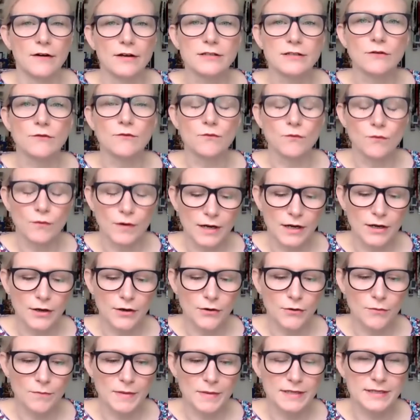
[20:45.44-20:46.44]
a
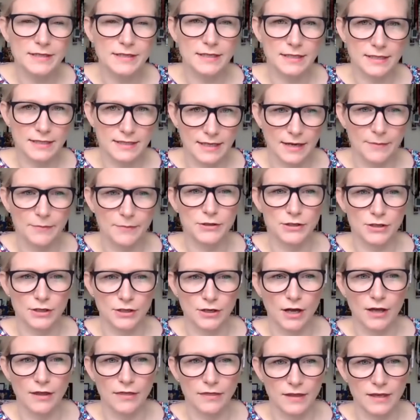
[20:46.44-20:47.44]
real misconception,
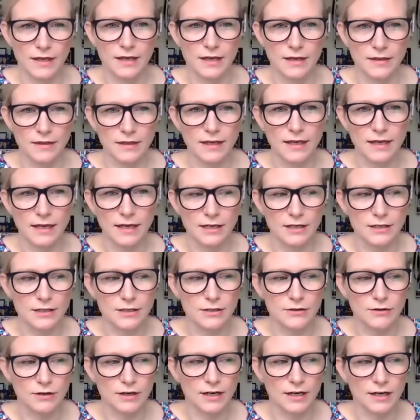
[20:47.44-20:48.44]
I think, in the
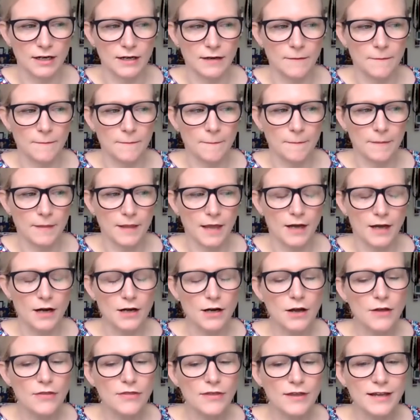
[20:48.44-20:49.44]
industry. And I
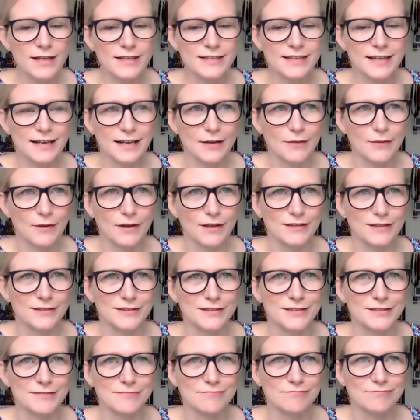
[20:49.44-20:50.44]
don't think it's
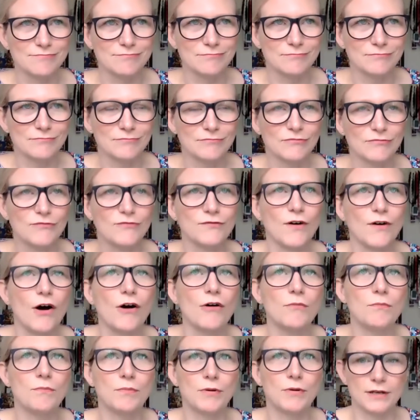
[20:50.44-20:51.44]
anyone's
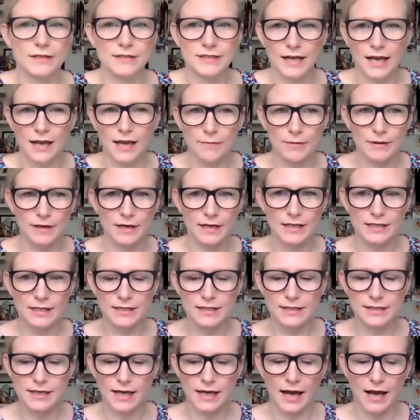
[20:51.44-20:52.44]
fault per se, but
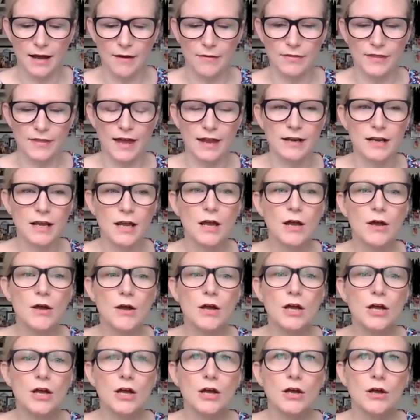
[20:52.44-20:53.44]
it's that
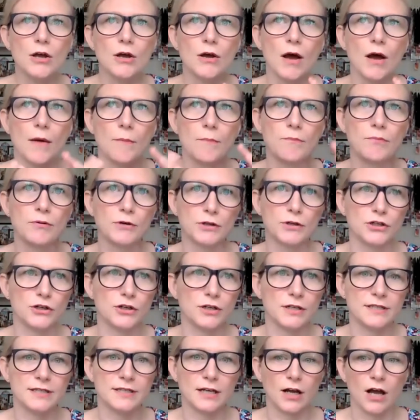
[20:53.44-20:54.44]
a
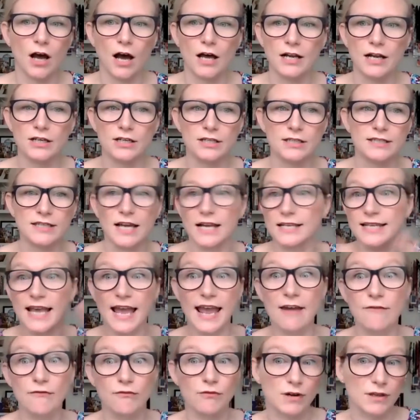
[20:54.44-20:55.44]
producer kind of just does
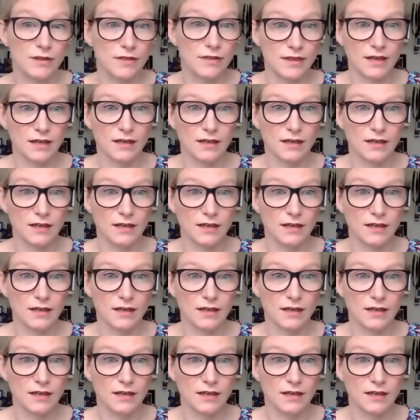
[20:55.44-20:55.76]
everything,